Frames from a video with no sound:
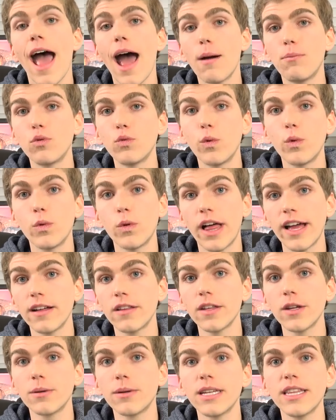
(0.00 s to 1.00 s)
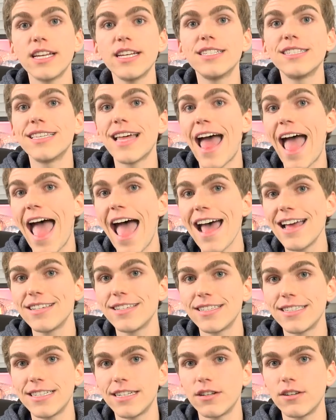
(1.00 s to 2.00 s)
Apple will likely release the
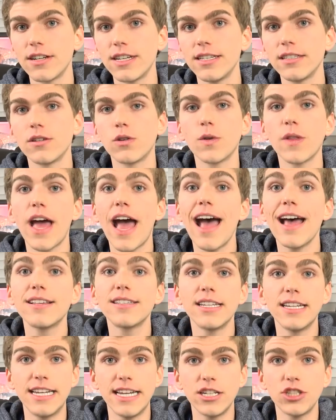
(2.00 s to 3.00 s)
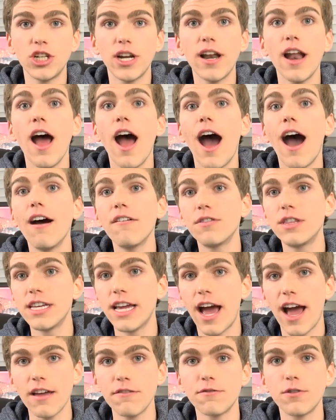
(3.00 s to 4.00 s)
S series or the S edition of
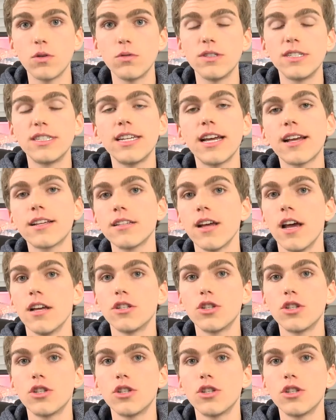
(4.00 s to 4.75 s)
the iPhone 6.